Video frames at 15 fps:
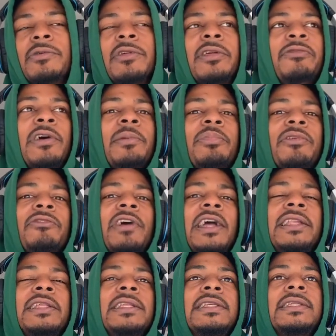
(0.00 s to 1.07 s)
Well, if I'm
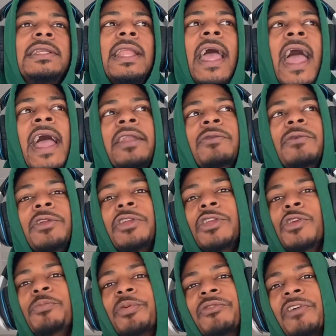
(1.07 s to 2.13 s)
providing this and that, what are
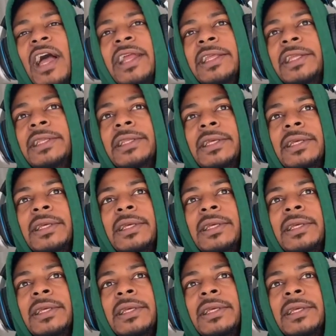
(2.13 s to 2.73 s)
you providing?